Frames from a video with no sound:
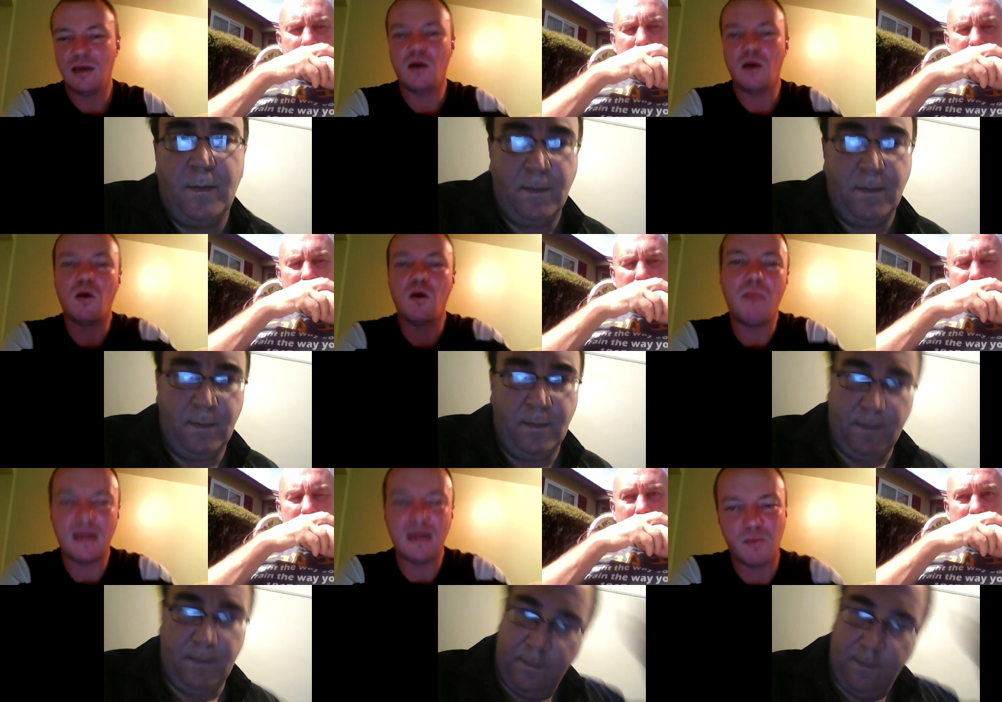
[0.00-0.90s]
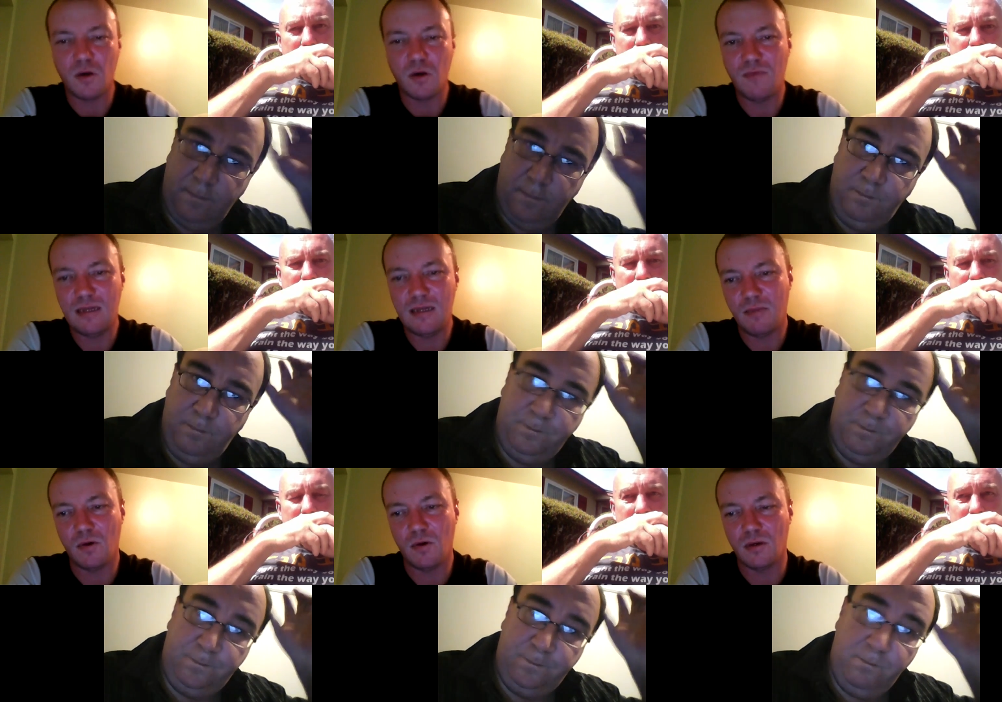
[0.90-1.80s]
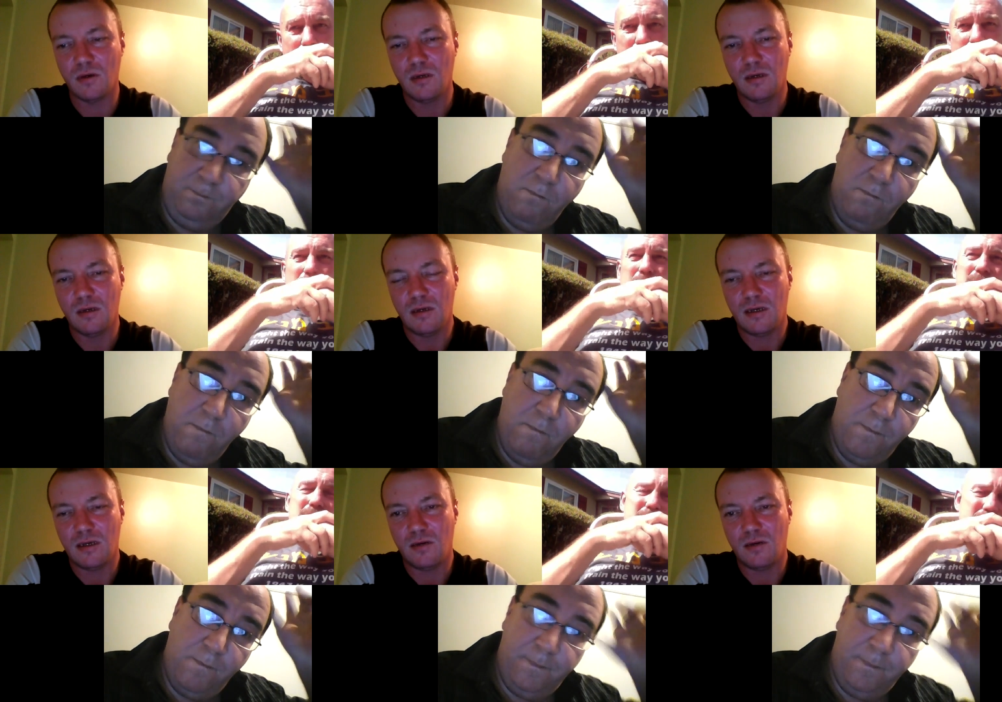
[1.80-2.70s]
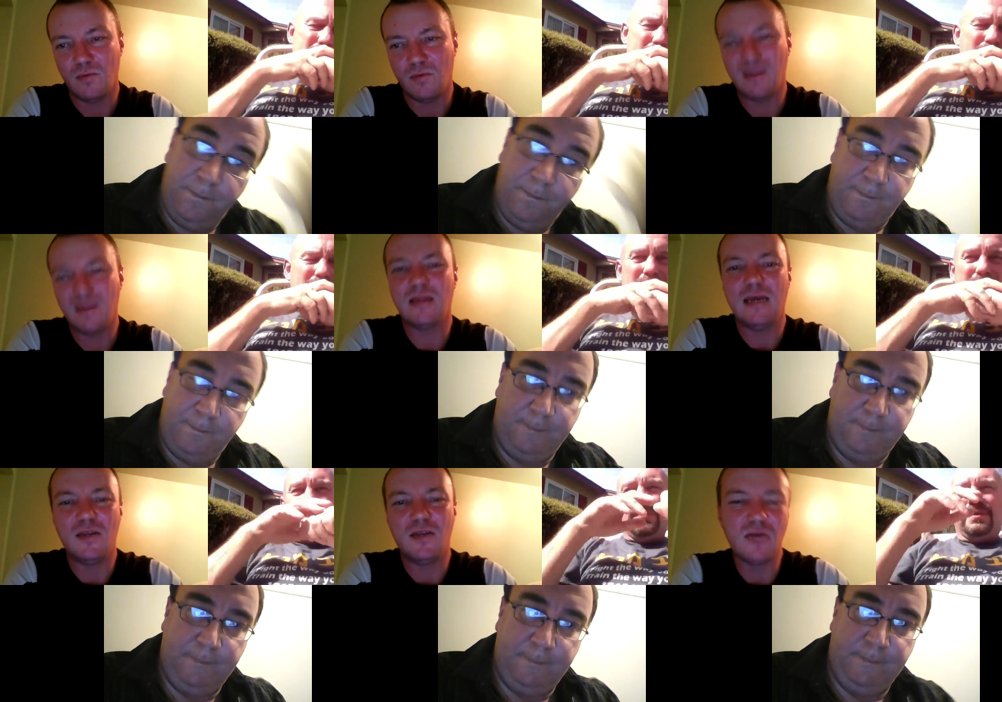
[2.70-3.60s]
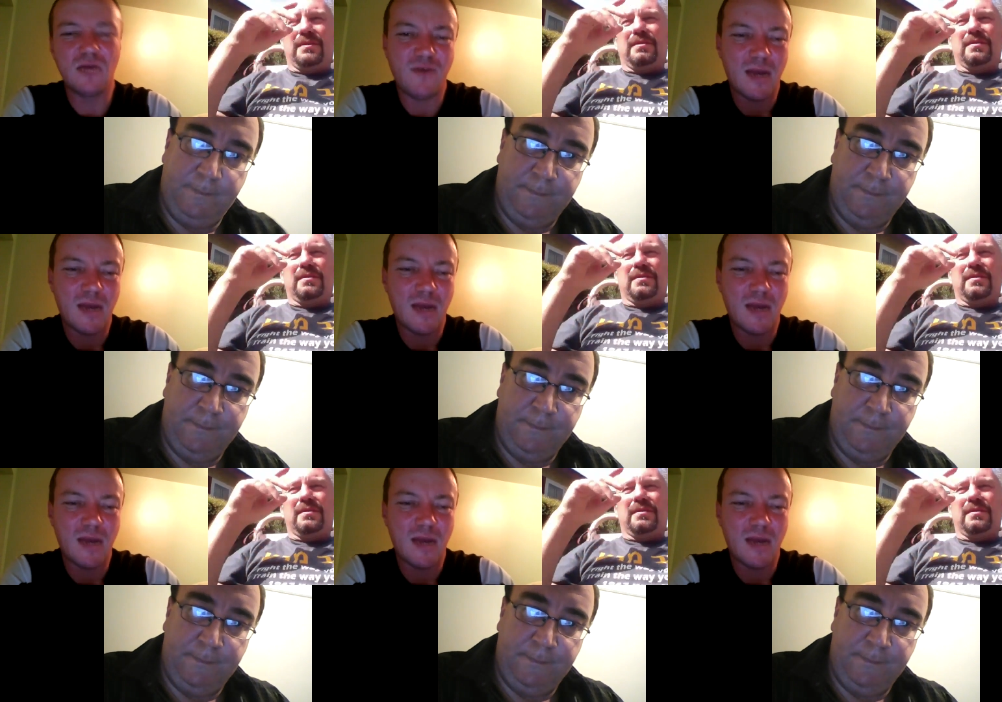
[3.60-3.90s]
Speaker 1: I'll go and buy this book and read this book. They don't give you any